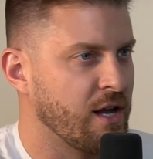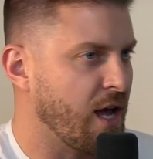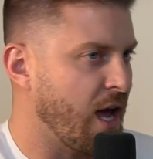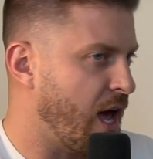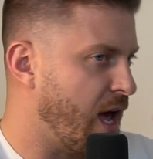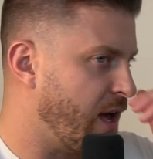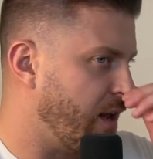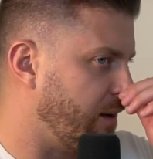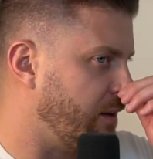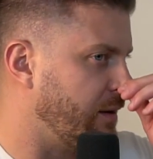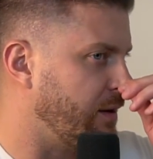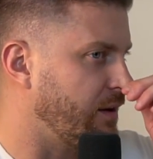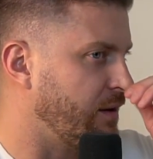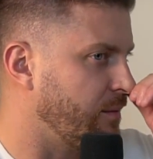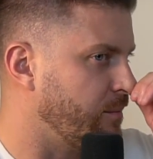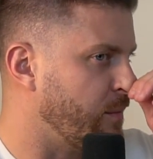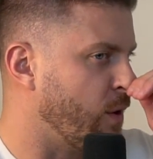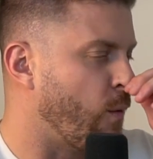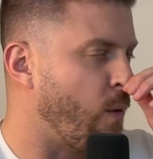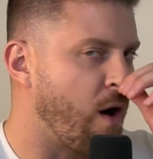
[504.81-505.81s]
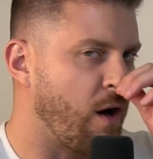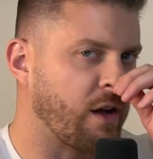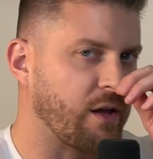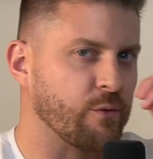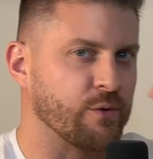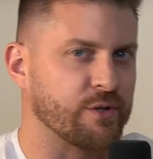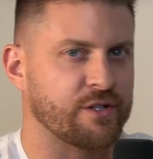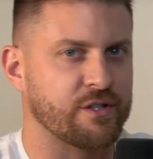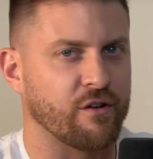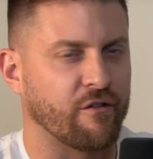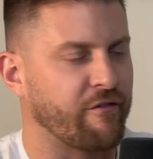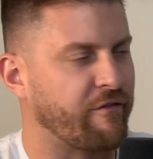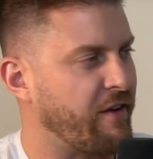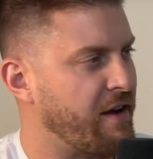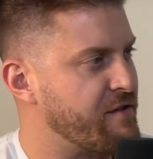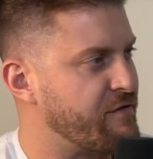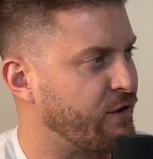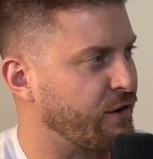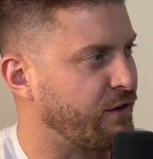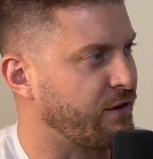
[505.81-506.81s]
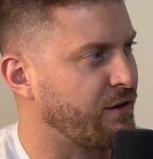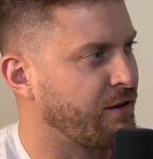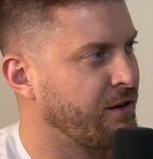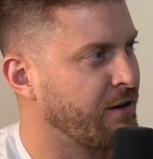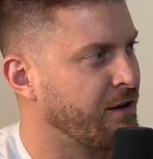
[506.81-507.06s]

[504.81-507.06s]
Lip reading: and Milwaukee was still favored.